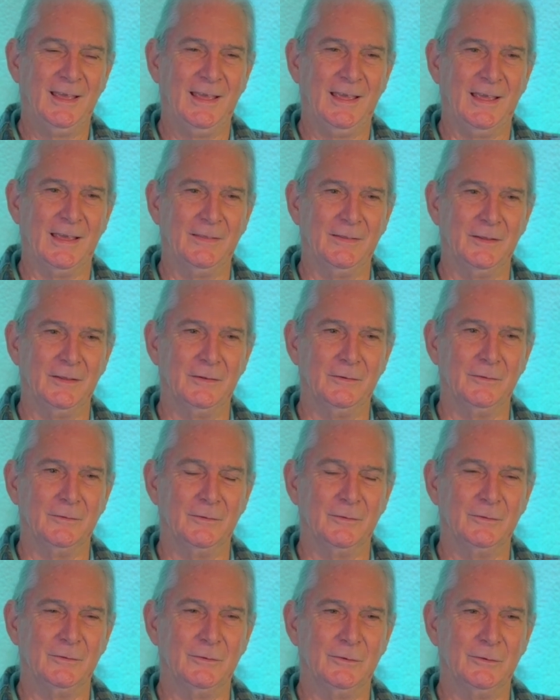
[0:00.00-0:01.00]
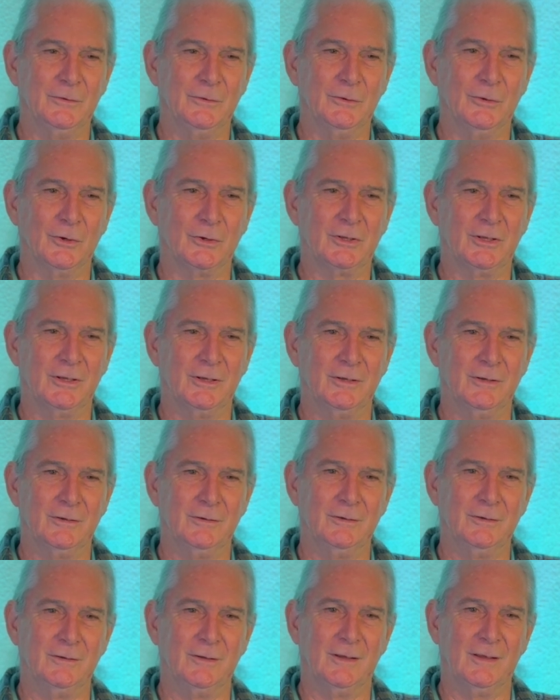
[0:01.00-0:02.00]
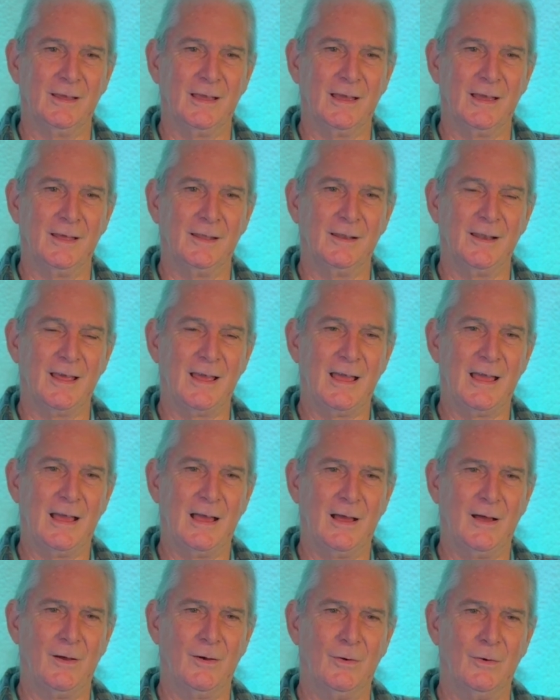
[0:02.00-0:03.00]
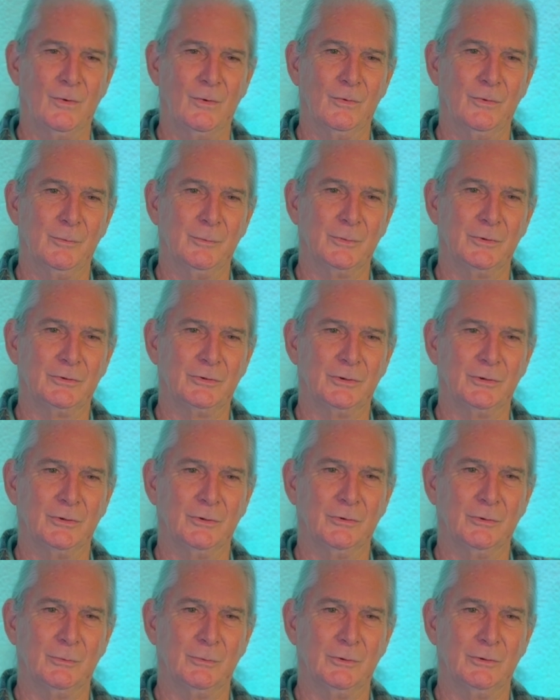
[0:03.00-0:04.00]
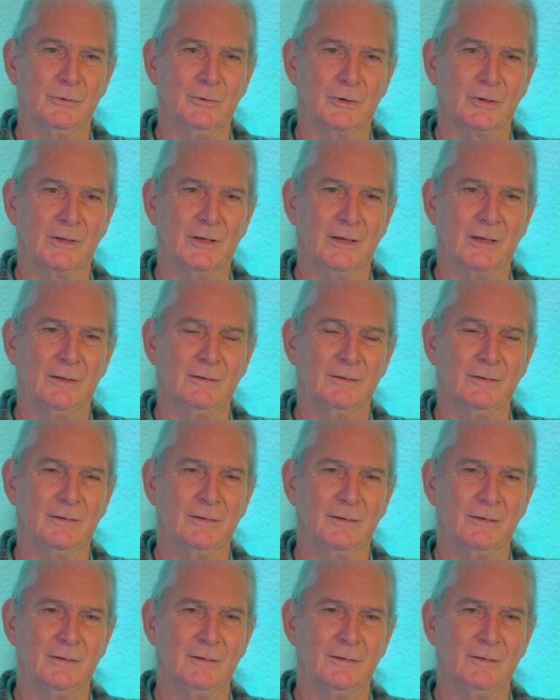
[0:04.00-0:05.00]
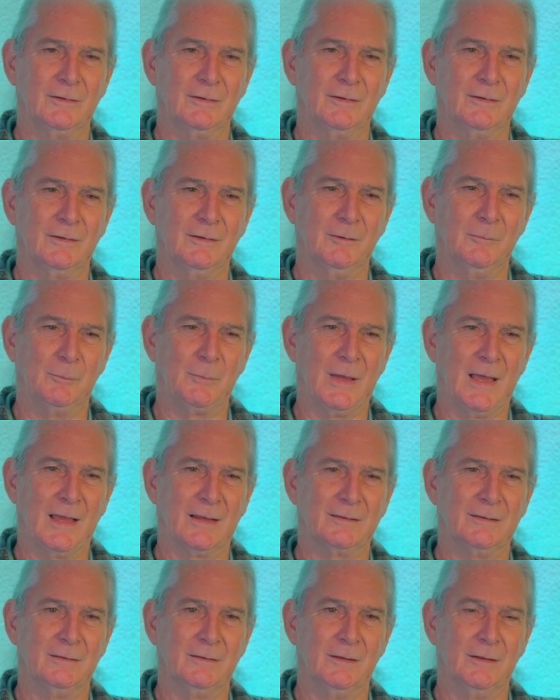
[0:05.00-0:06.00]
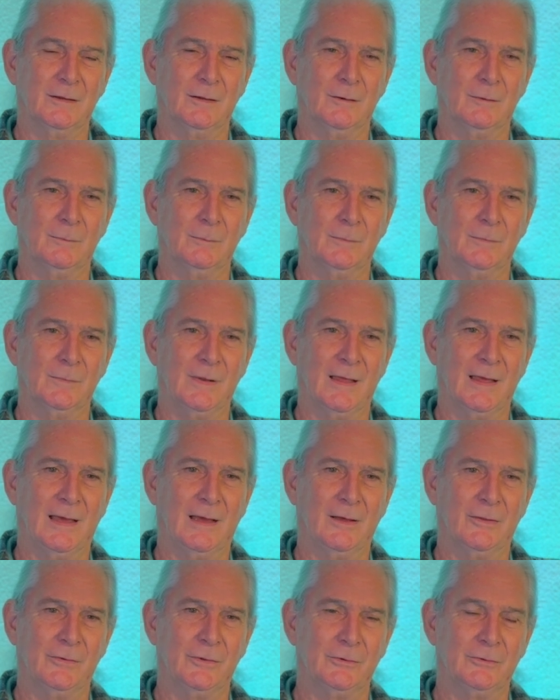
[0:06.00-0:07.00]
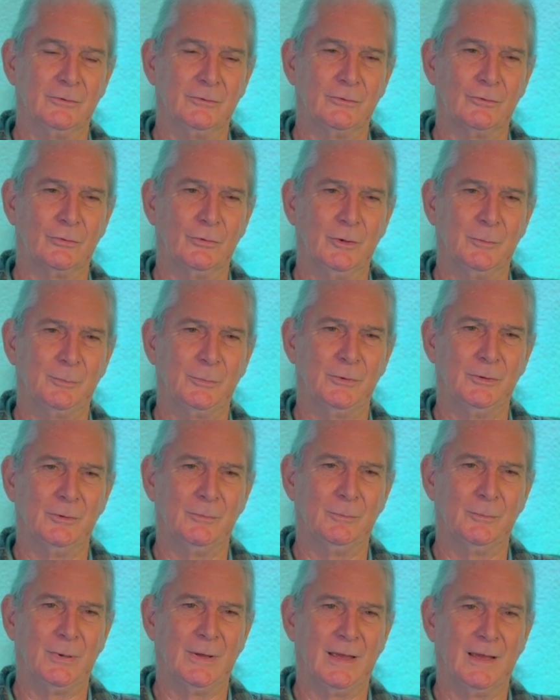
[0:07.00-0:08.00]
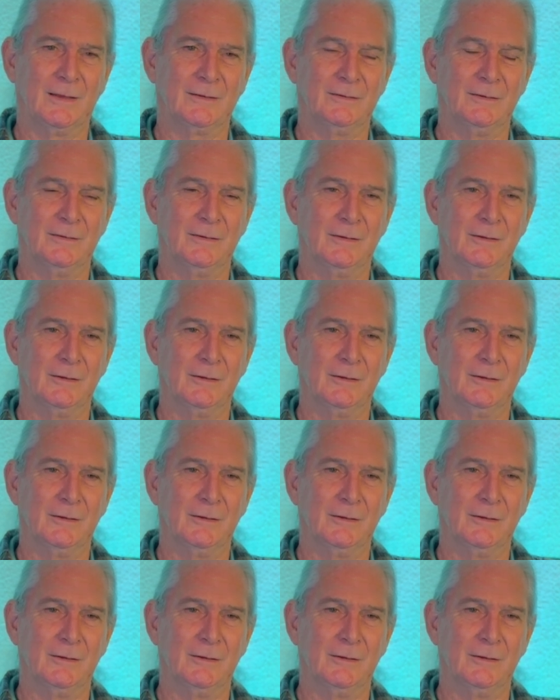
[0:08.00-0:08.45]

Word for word: And then looking at how the material that we look at impacted them, how the trip impacted